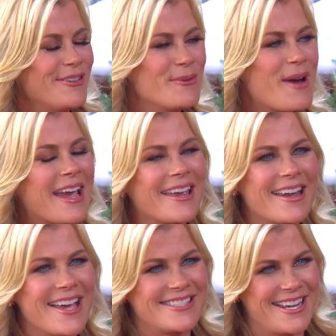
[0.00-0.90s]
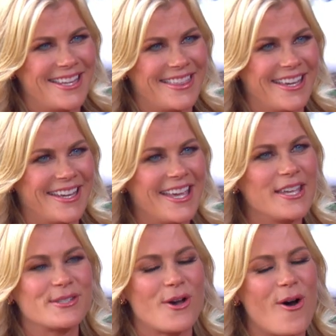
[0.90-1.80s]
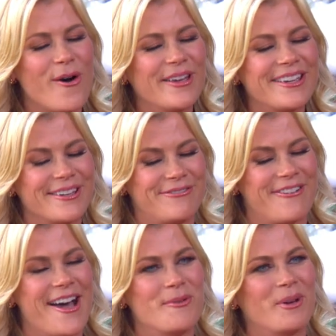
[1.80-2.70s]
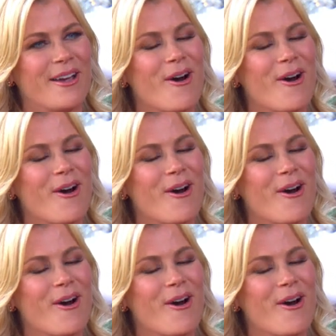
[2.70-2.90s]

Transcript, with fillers: you recognize anything, it's all in good fun. We